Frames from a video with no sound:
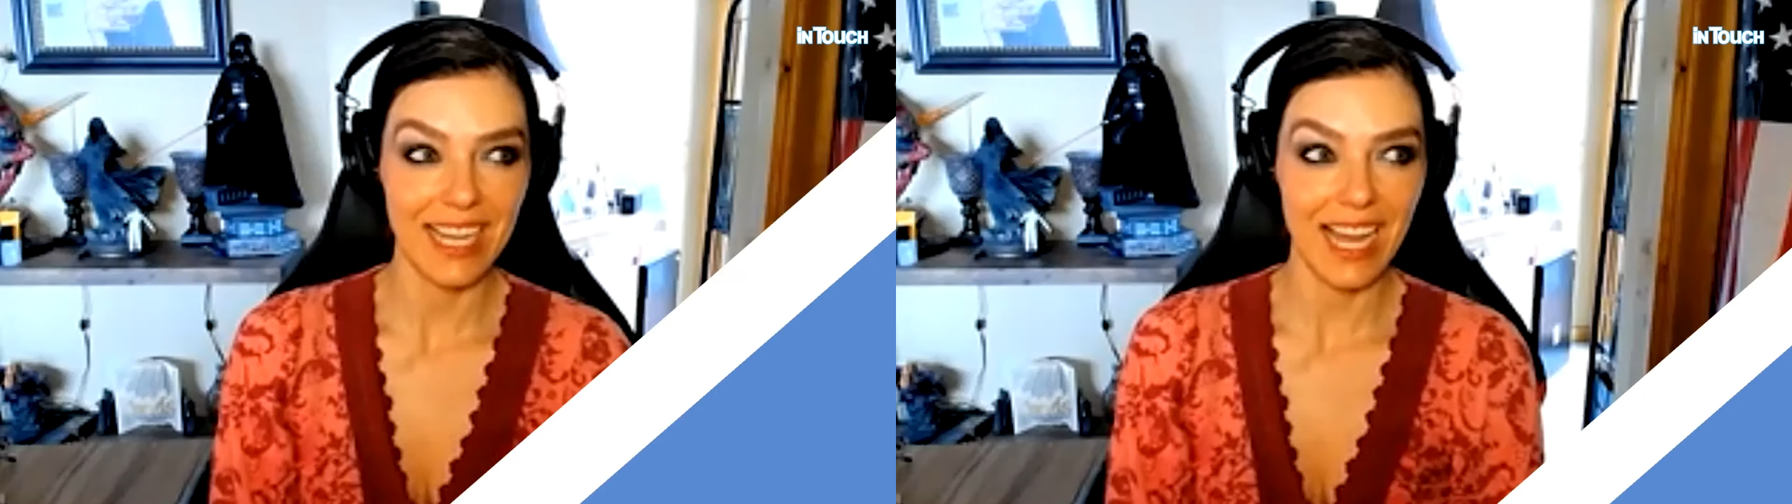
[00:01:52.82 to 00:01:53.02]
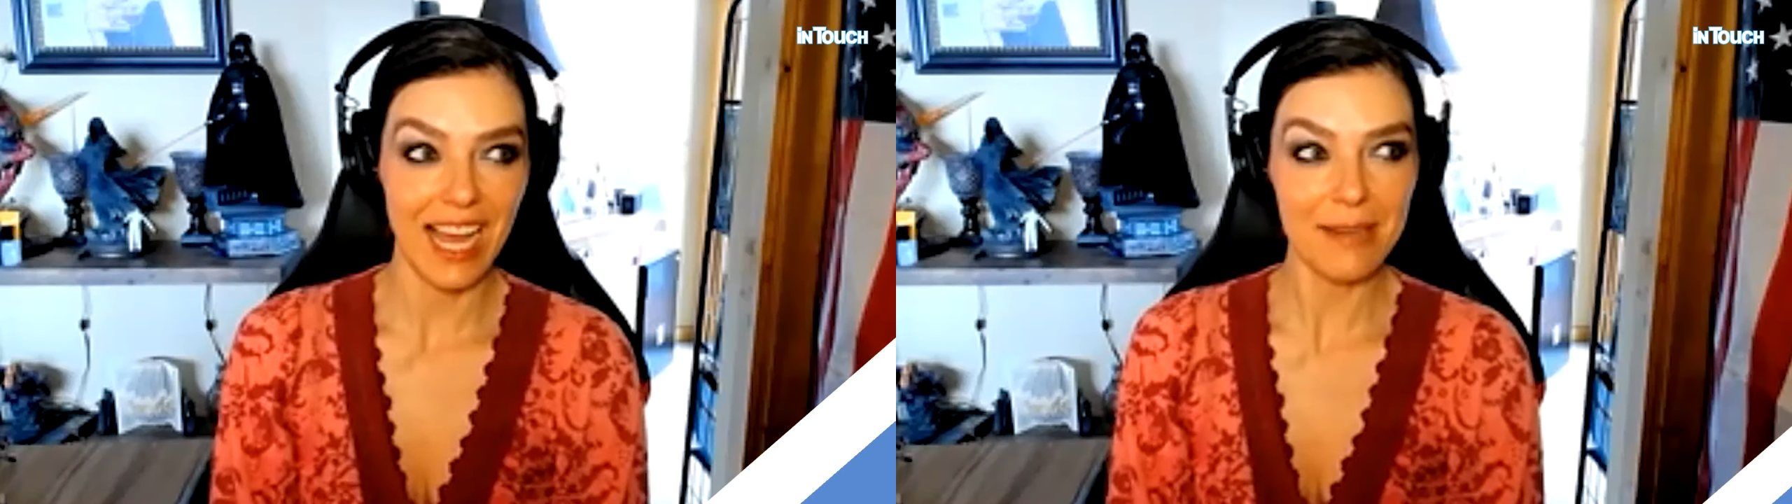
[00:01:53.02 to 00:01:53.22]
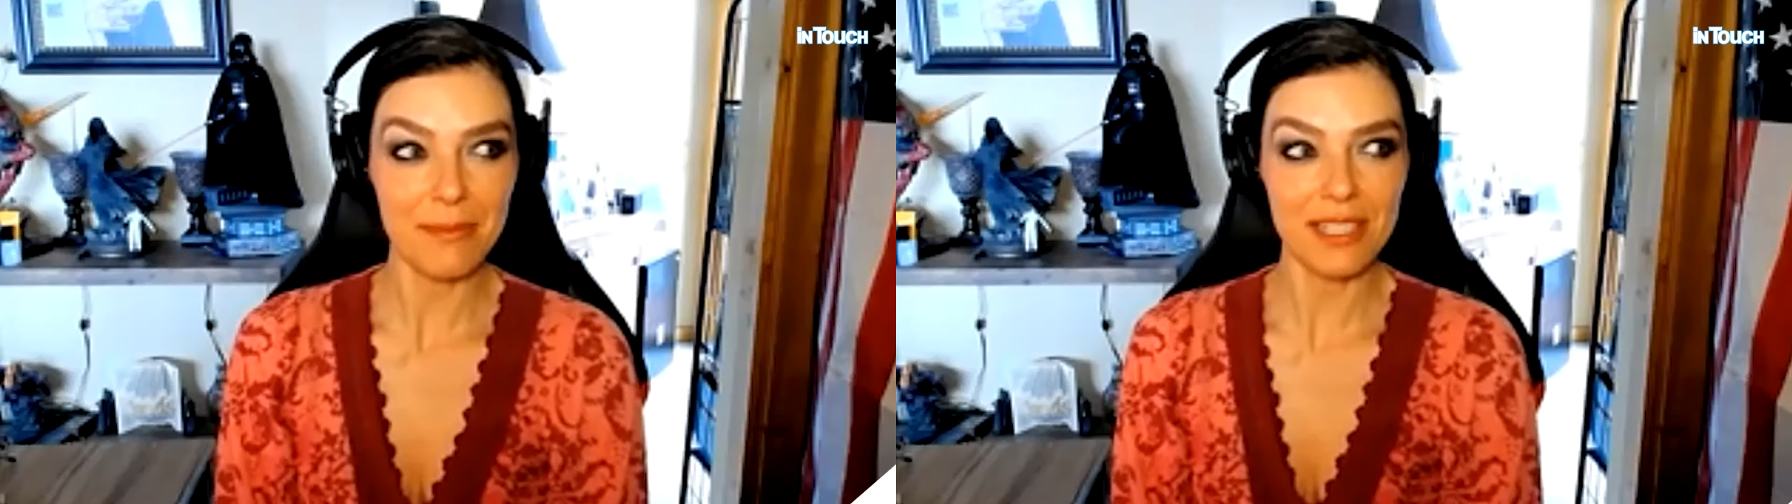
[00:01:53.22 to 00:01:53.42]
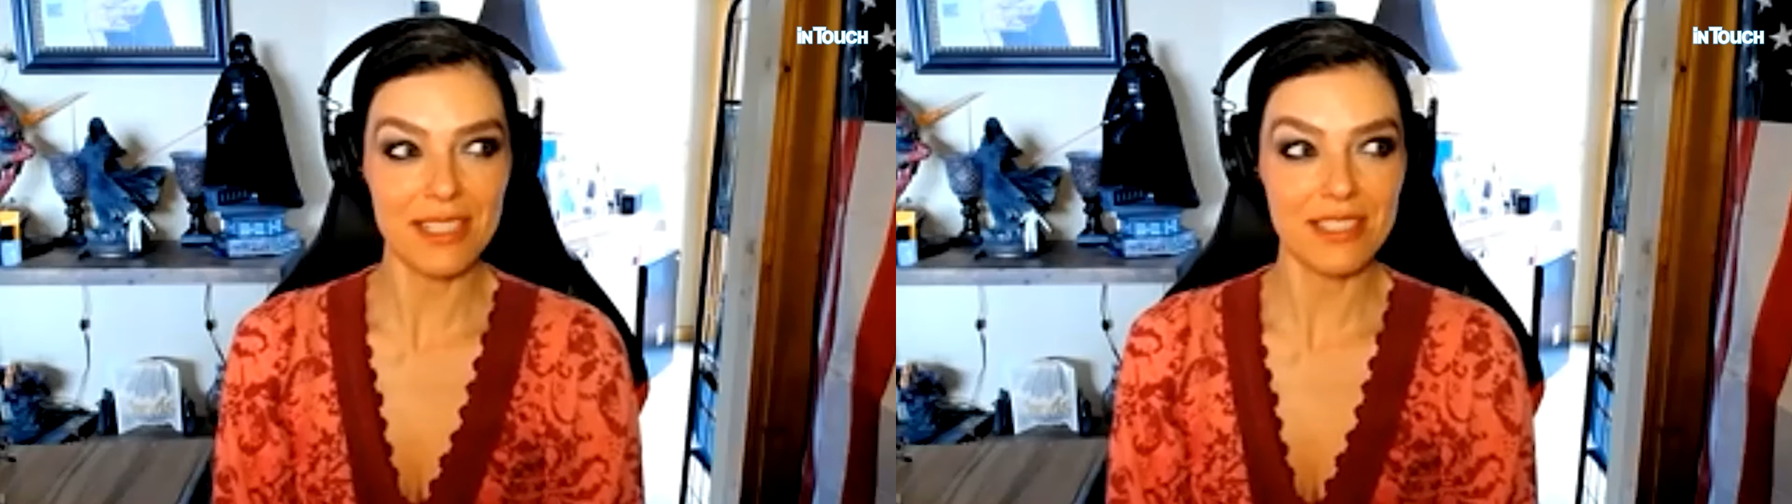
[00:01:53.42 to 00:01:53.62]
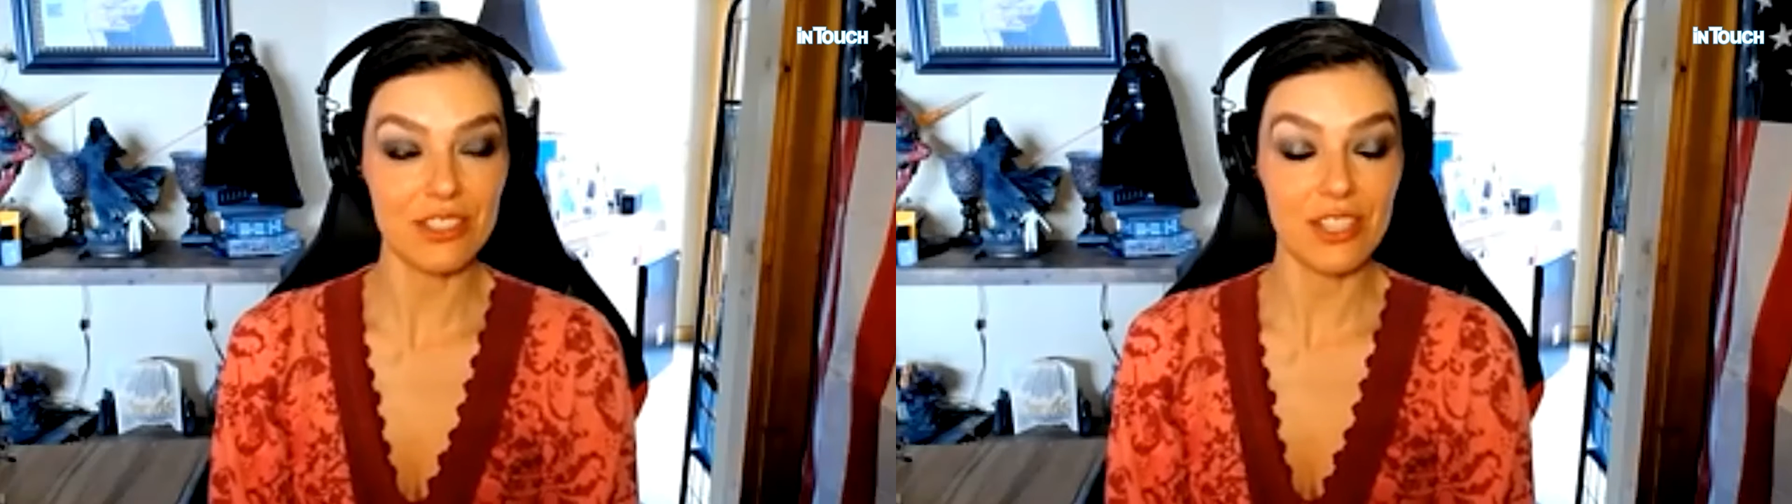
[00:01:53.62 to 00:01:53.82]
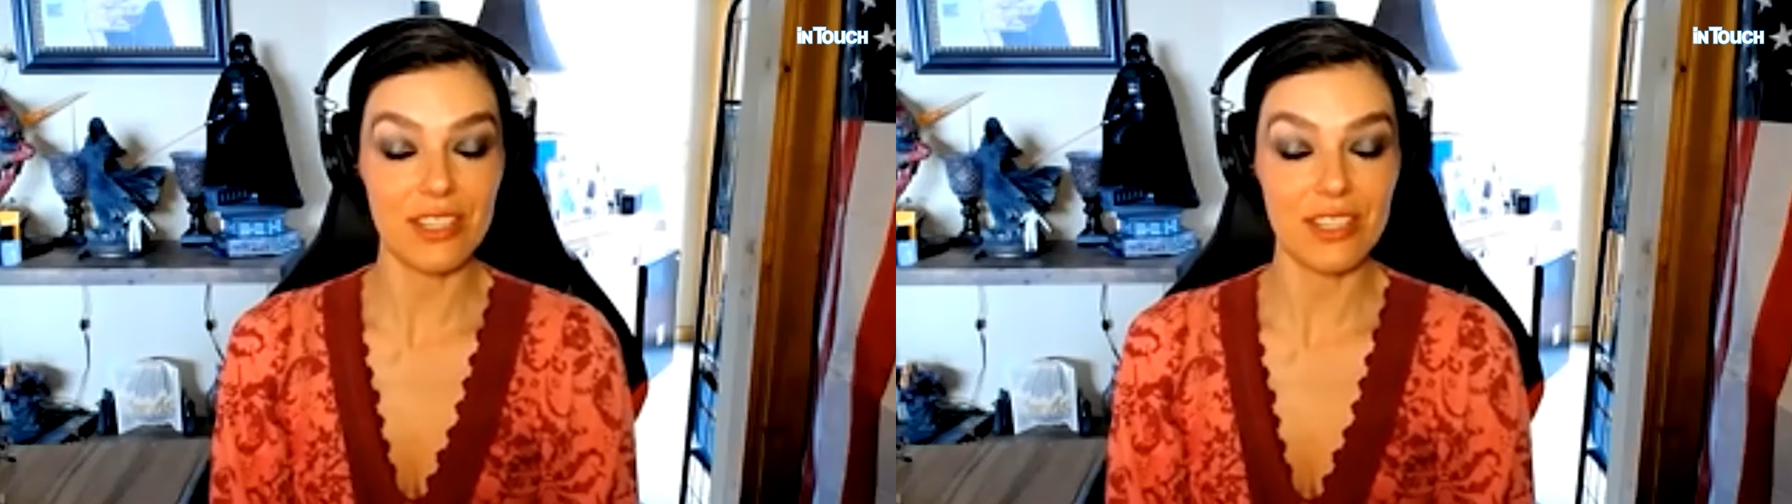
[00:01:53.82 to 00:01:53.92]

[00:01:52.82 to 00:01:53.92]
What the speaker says: I'm a